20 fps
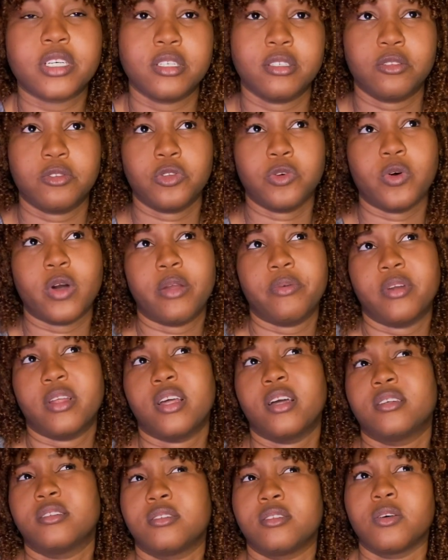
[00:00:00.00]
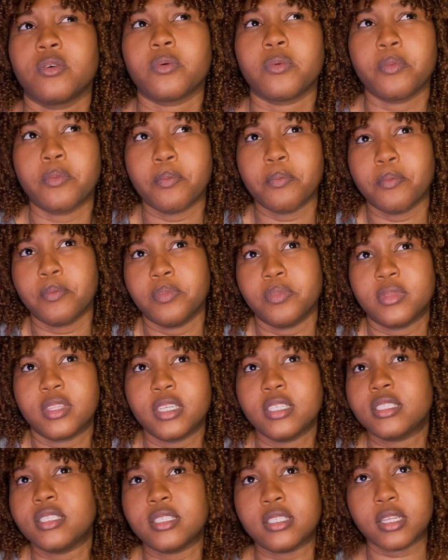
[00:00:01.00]
And so I realized, oh,
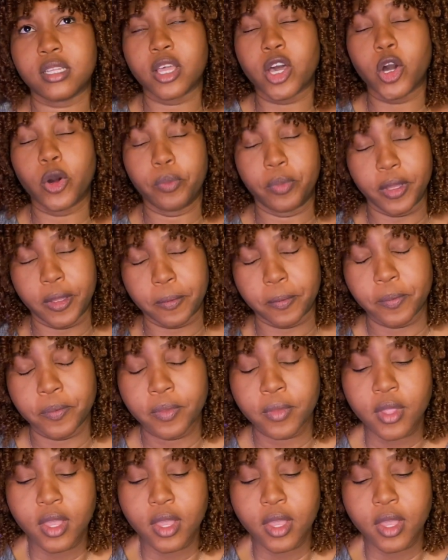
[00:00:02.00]
this isn't helping.